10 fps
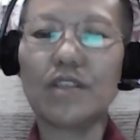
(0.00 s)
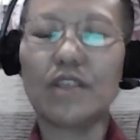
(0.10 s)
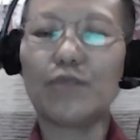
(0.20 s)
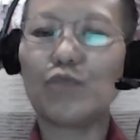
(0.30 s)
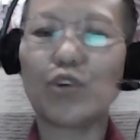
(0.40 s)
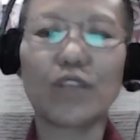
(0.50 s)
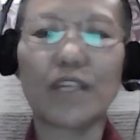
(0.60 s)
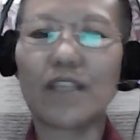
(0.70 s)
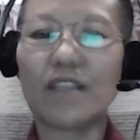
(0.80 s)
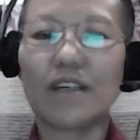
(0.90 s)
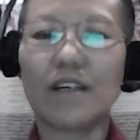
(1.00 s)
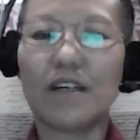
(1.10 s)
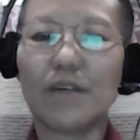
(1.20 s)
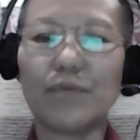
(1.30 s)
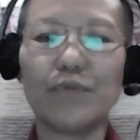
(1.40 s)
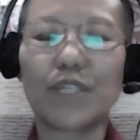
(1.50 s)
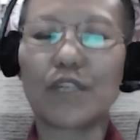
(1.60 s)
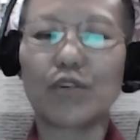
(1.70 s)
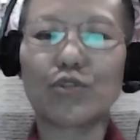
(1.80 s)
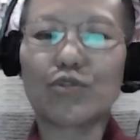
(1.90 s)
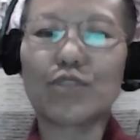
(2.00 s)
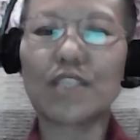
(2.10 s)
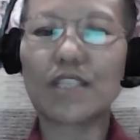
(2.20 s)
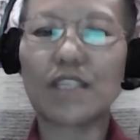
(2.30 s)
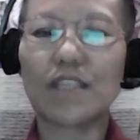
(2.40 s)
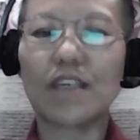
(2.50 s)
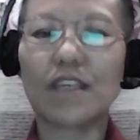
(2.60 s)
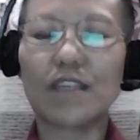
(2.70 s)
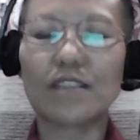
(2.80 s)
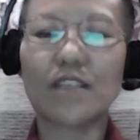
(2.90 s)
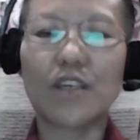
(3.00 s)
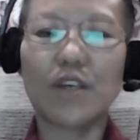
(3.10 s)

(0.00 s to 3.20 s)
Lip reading: If not, then we can also sit in a case